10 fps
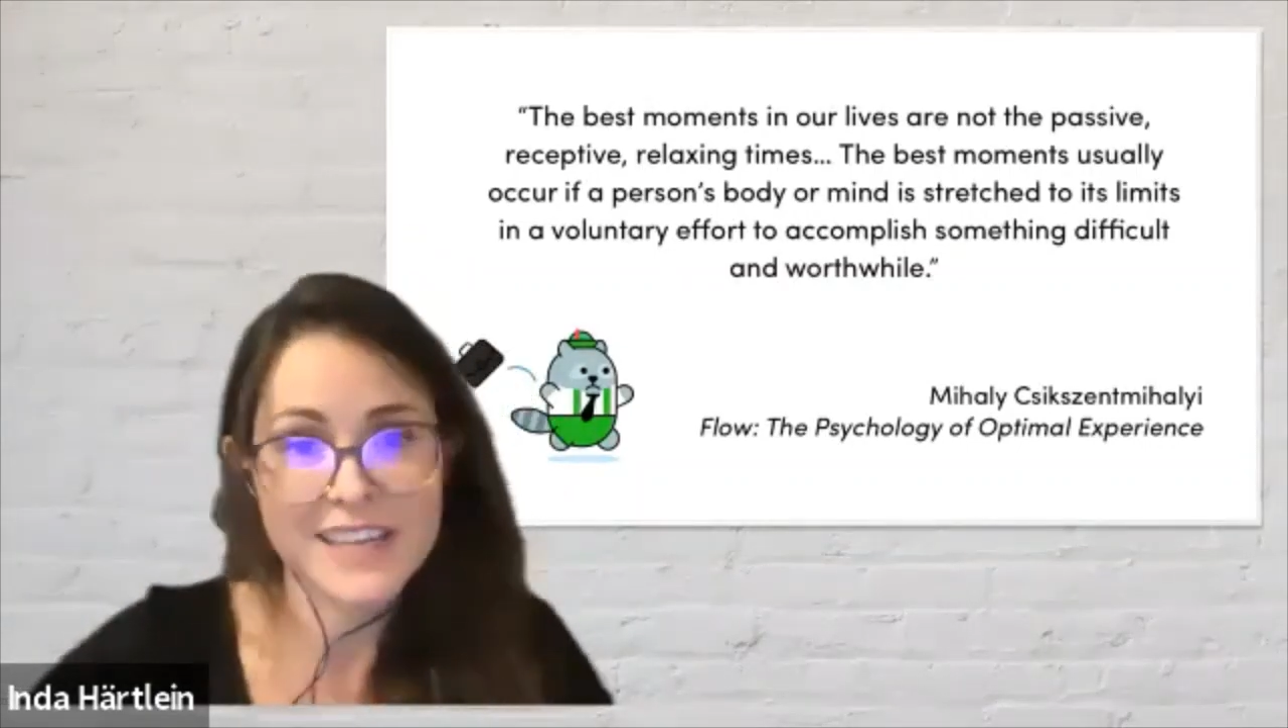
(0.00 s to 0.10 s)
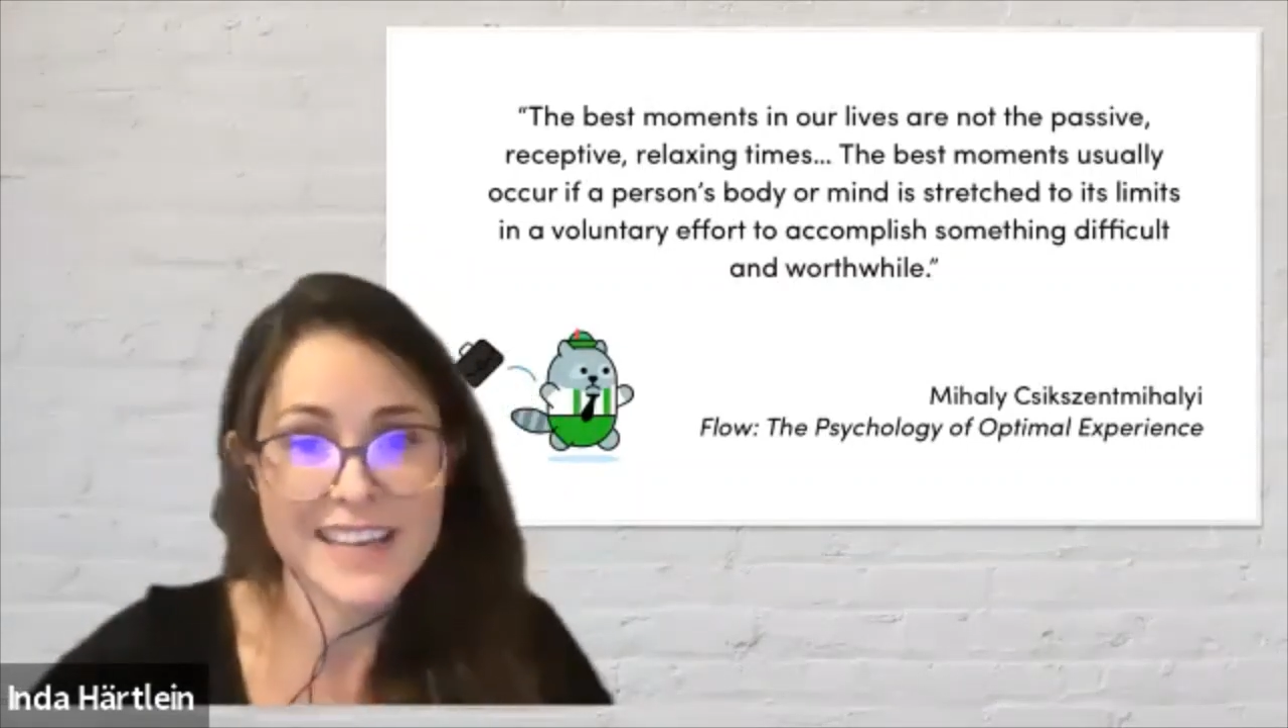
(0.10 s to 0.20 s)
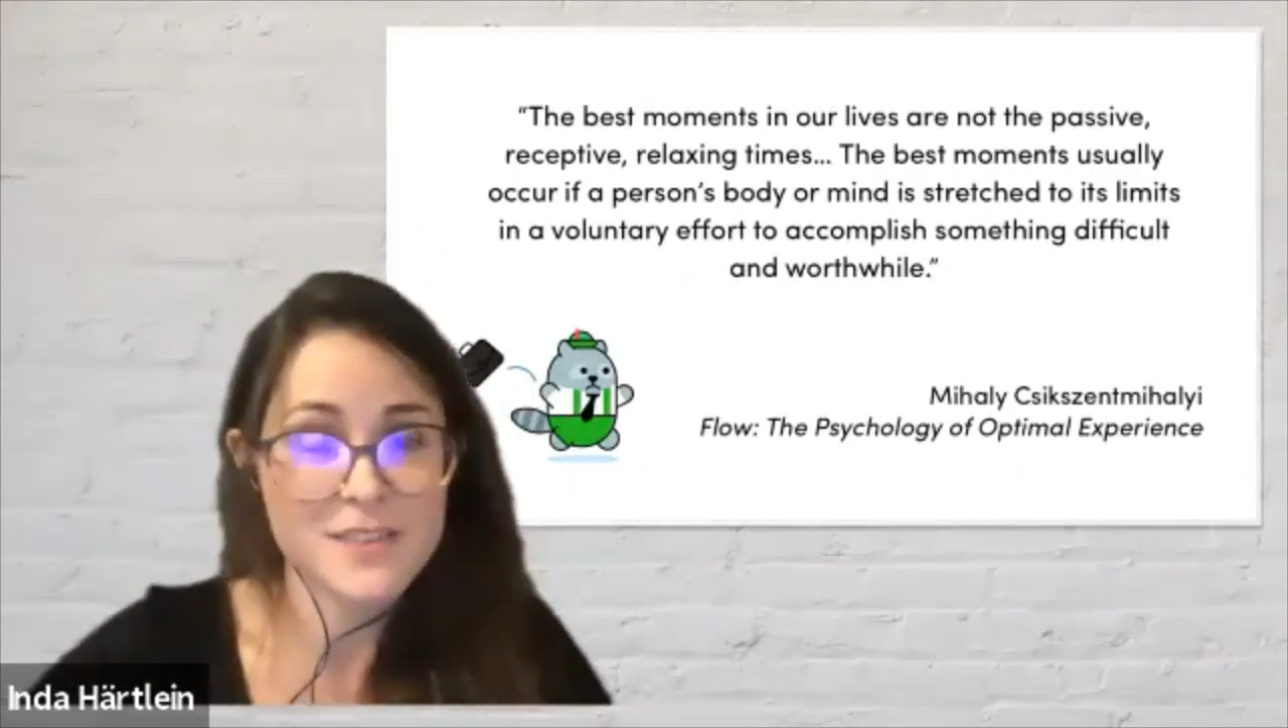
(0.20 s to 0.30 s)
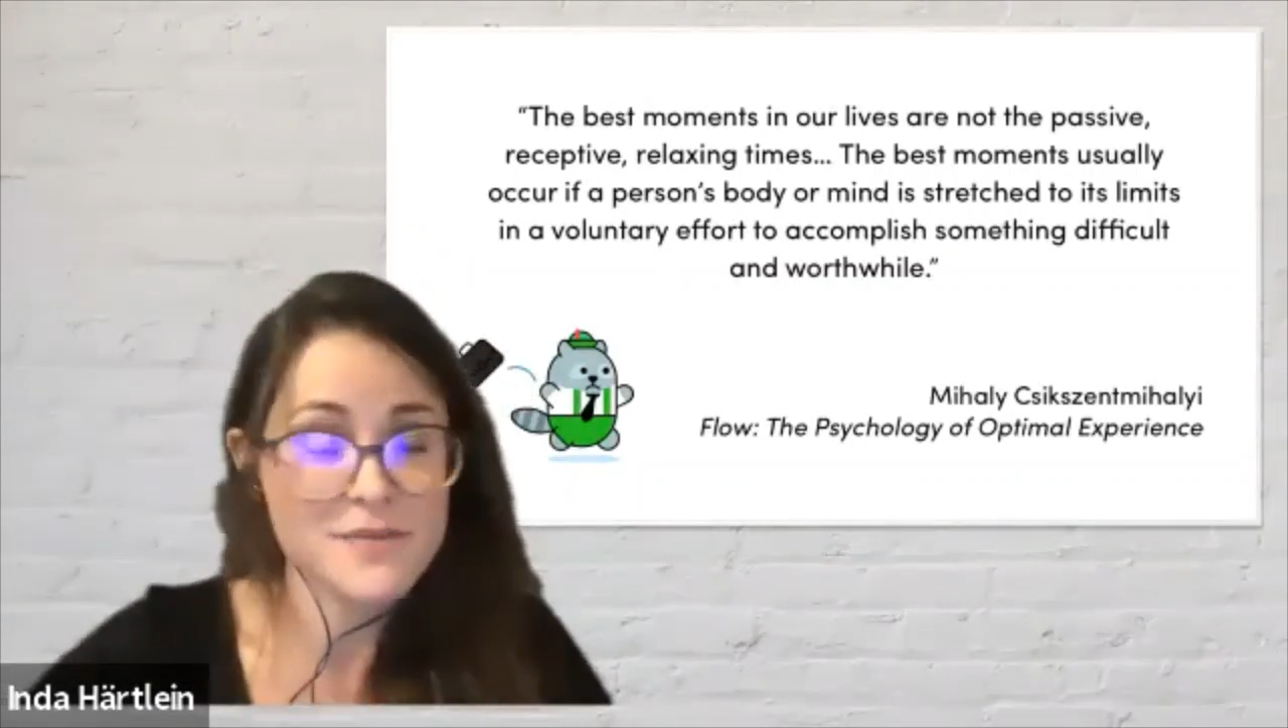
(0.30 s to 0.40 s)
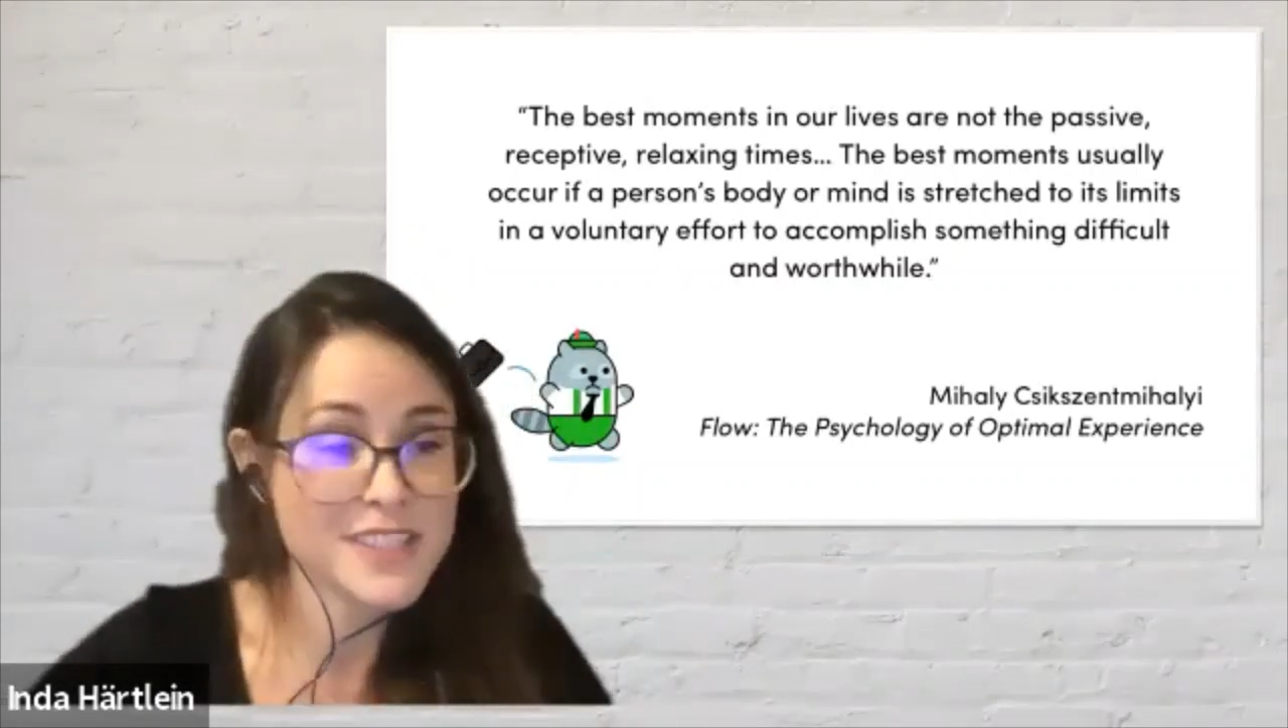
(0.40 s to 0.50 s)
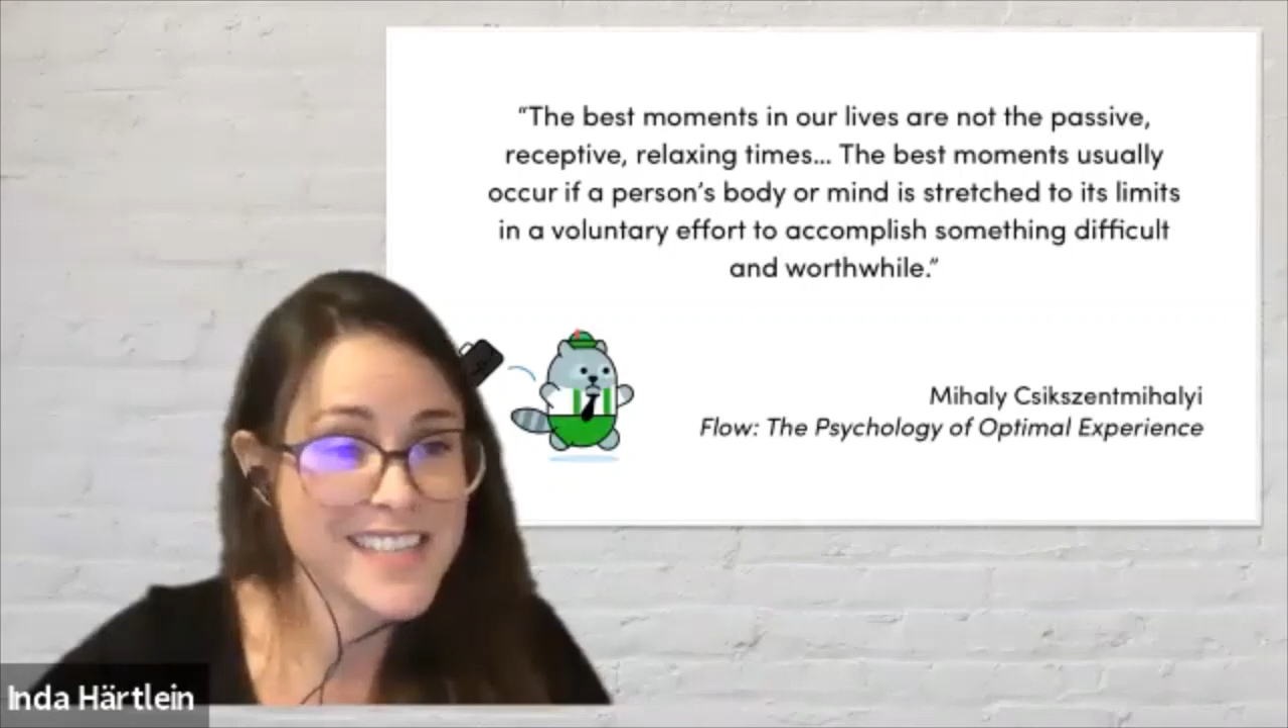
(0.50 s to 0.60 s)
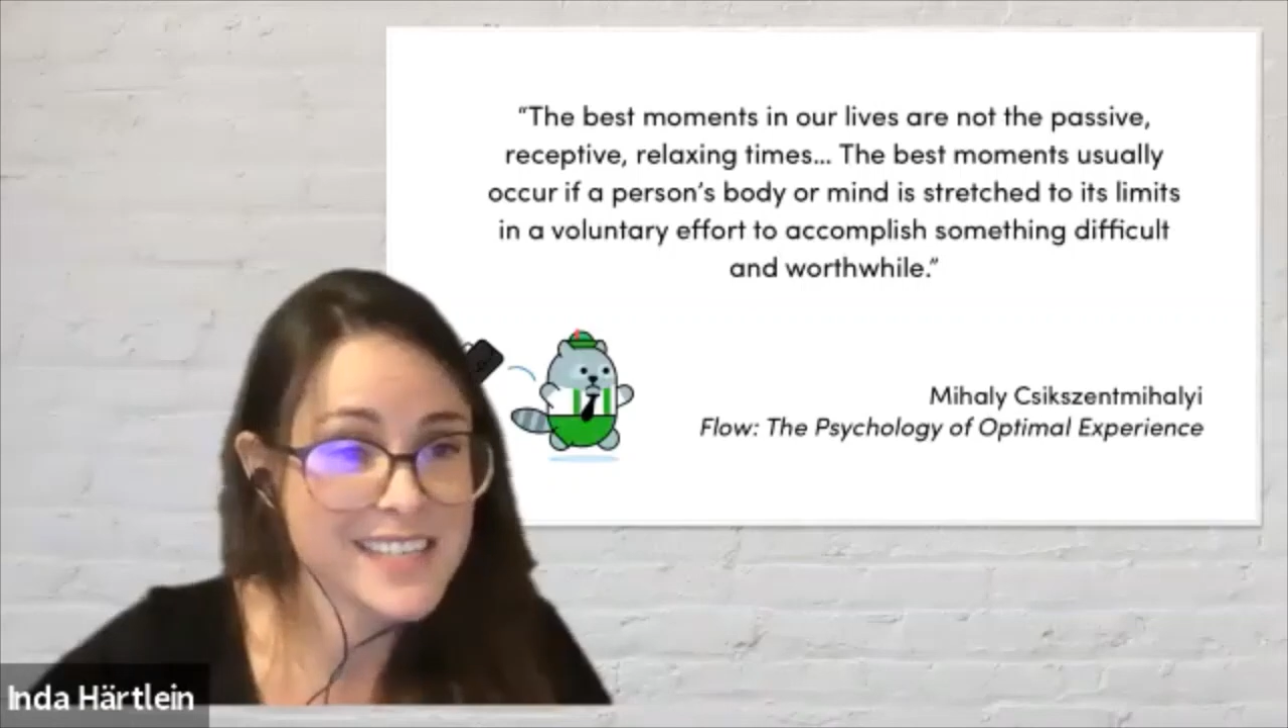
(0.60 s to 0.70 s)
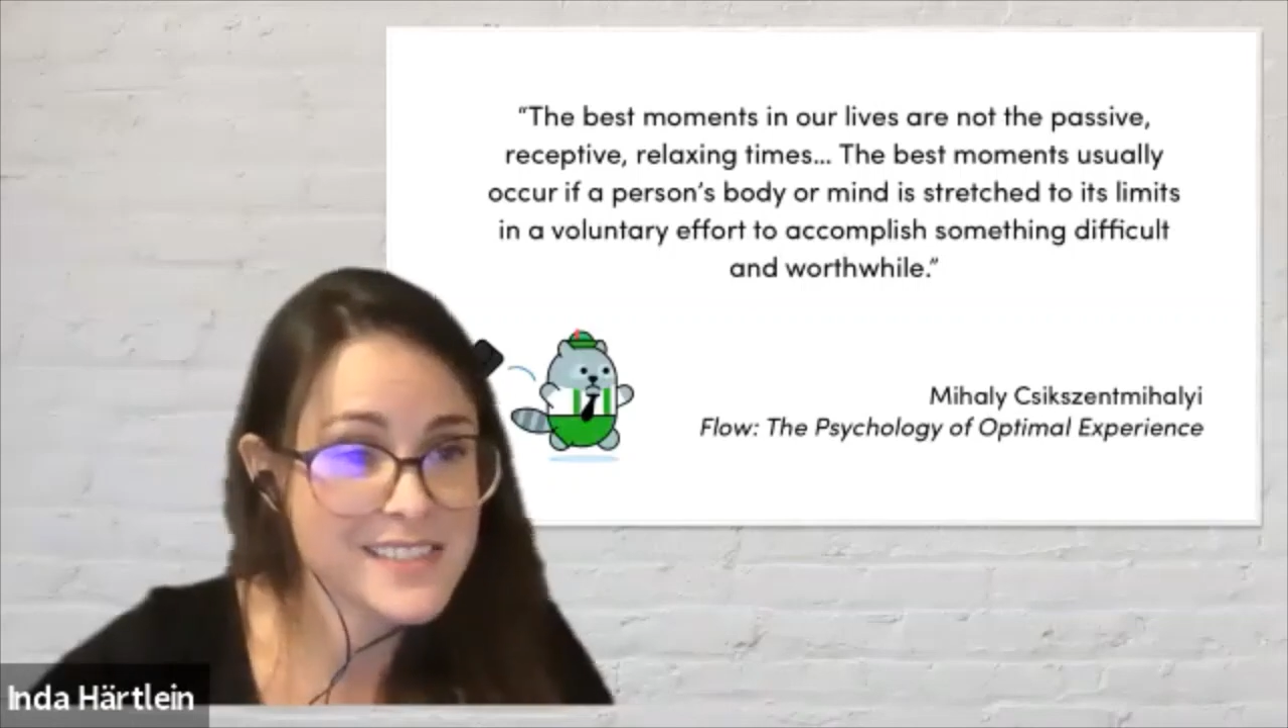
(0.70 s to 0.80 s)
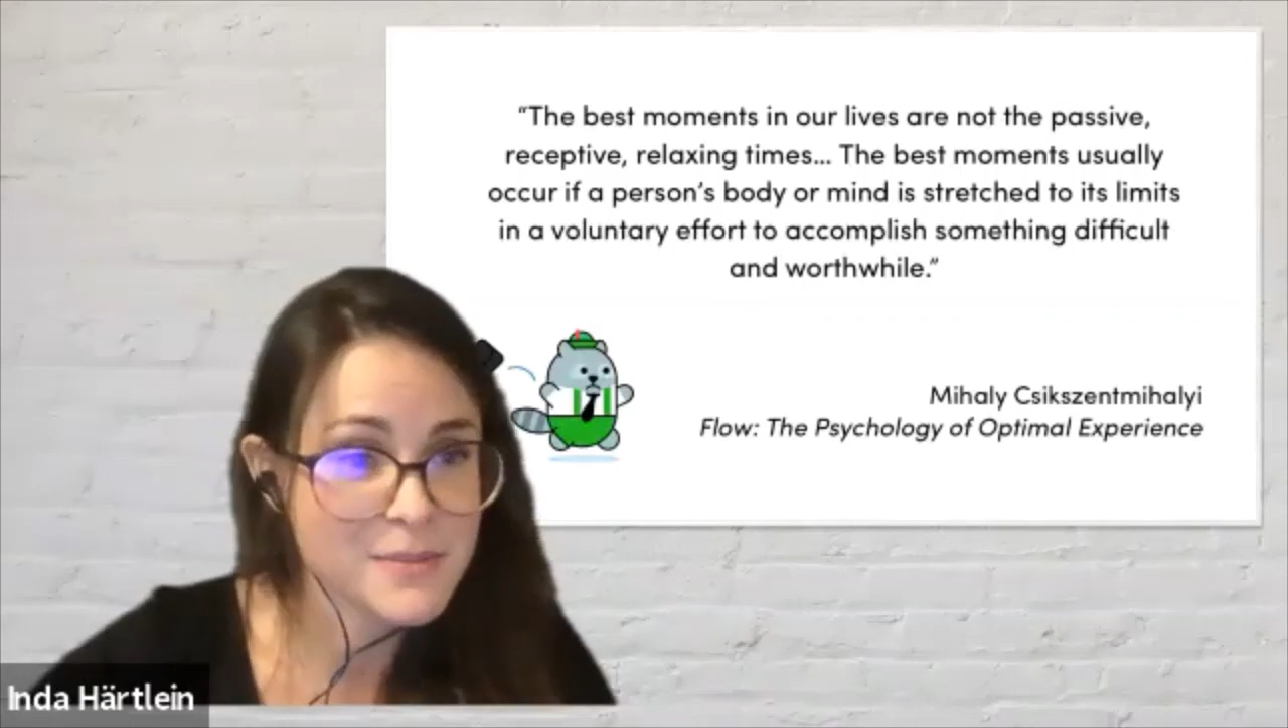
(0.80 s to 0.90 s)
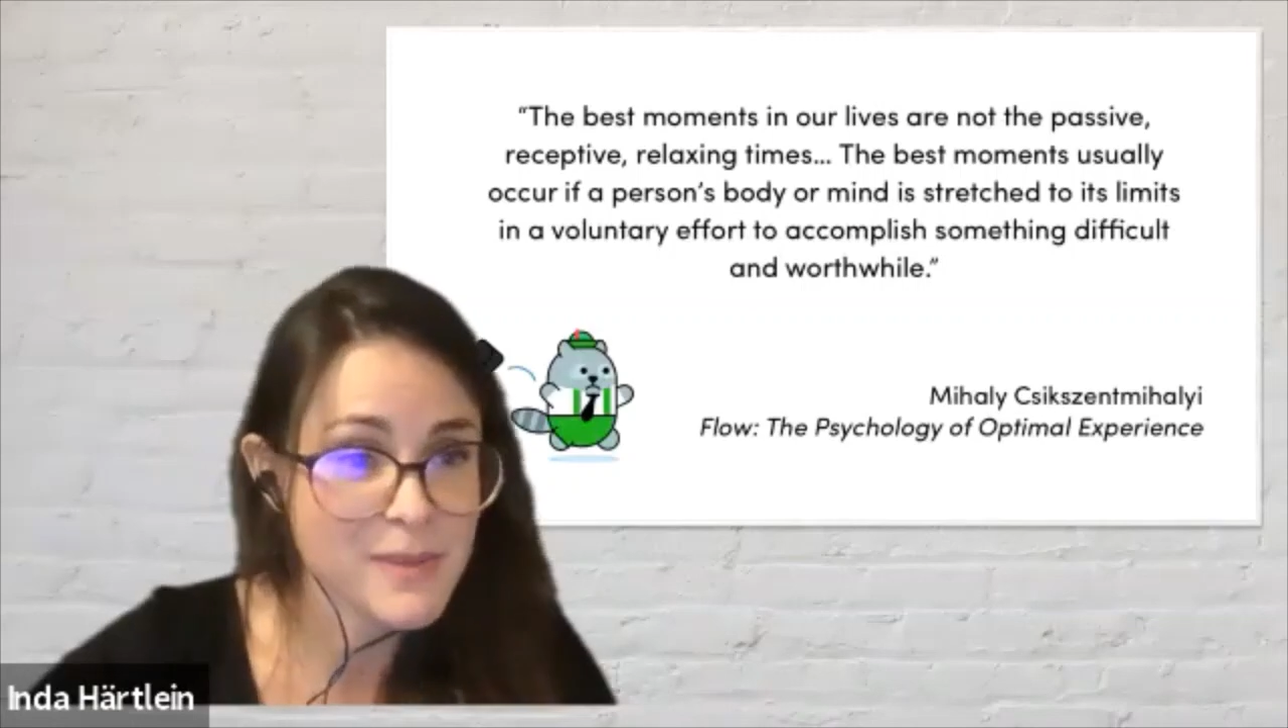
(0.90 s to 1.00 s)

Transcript: I even texted